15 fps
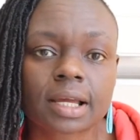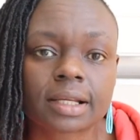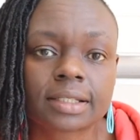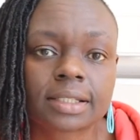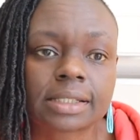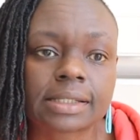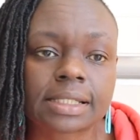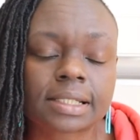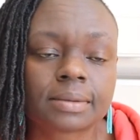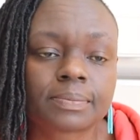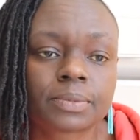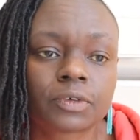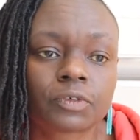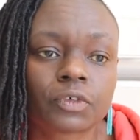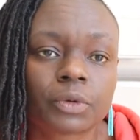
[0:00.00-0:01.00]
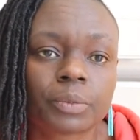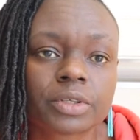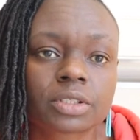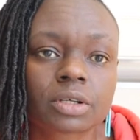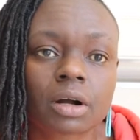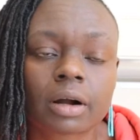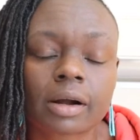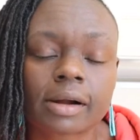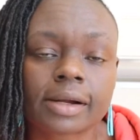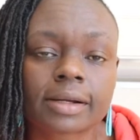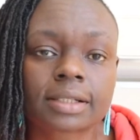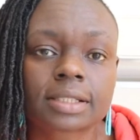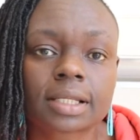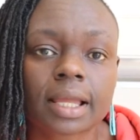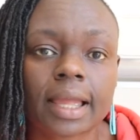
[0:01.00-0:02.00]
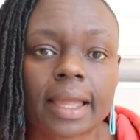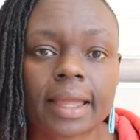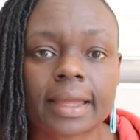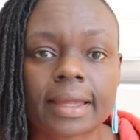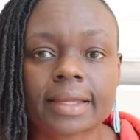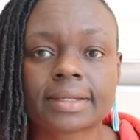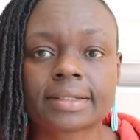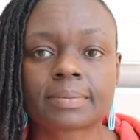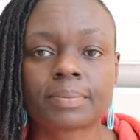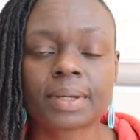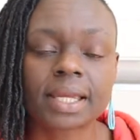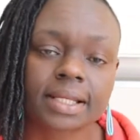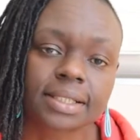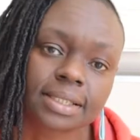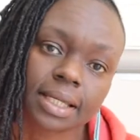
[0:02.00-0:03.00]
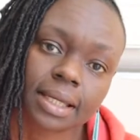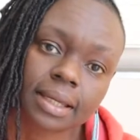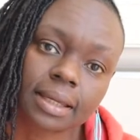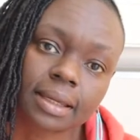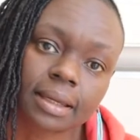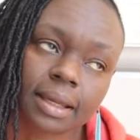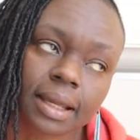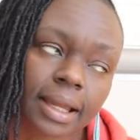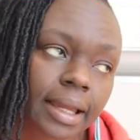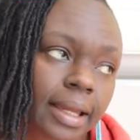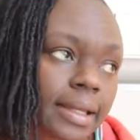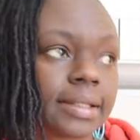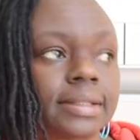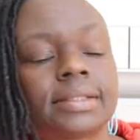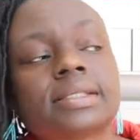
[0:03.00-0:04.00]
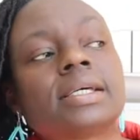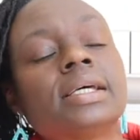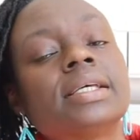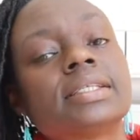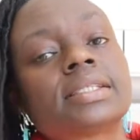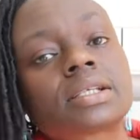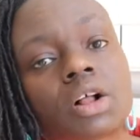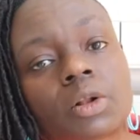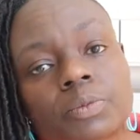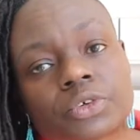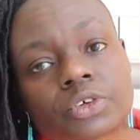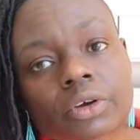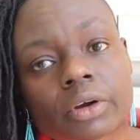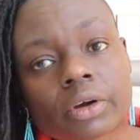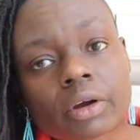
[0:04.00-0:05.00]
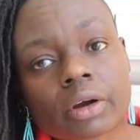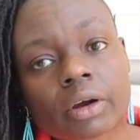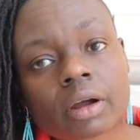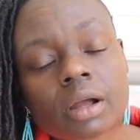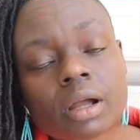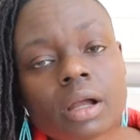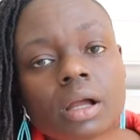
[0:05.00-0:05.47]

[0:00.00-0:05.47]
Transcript: I did performance art and painting and sculpture,